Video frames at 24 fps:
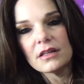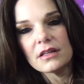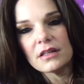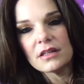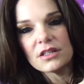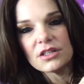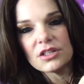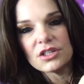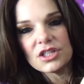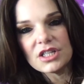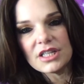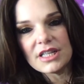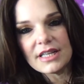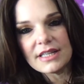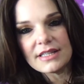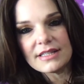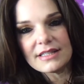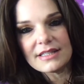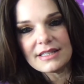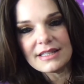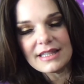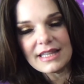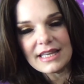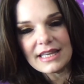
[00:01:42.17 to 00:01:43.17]
She
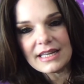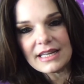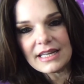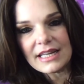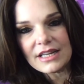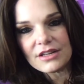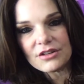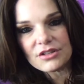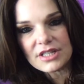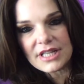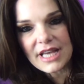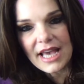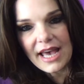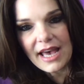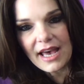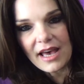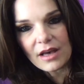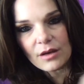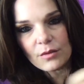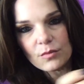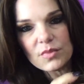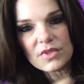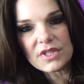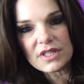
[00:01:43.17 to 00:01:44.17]
has thin ear
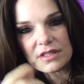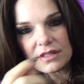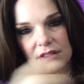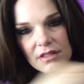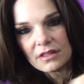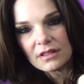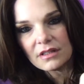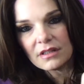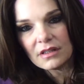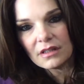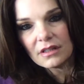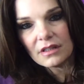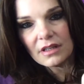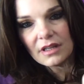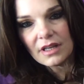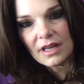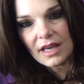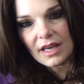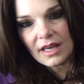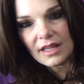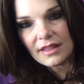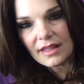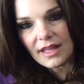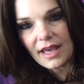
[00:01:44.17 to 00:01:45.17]
tabs
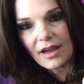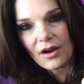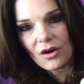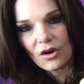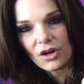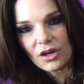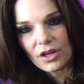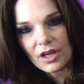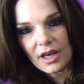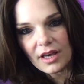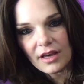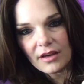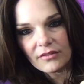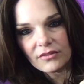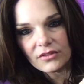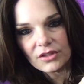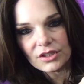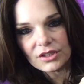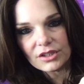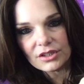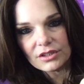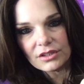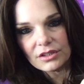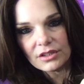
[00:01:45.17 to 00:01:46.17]
and they are
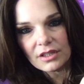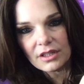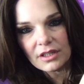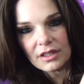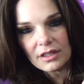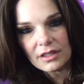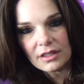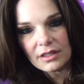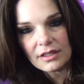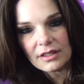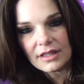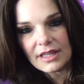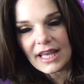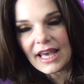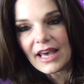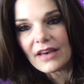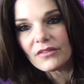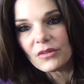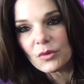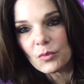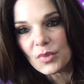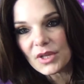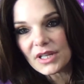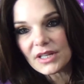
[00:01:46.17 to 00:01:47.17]
covered. They have
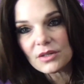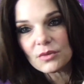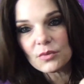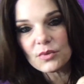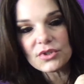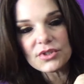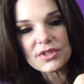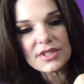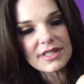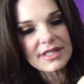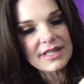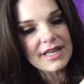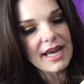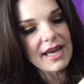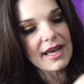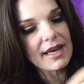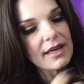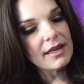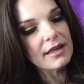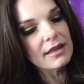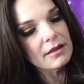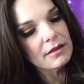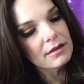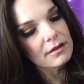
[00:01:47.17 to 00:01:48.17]
a bendable
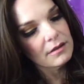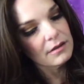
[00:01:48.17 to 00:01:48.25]
stay.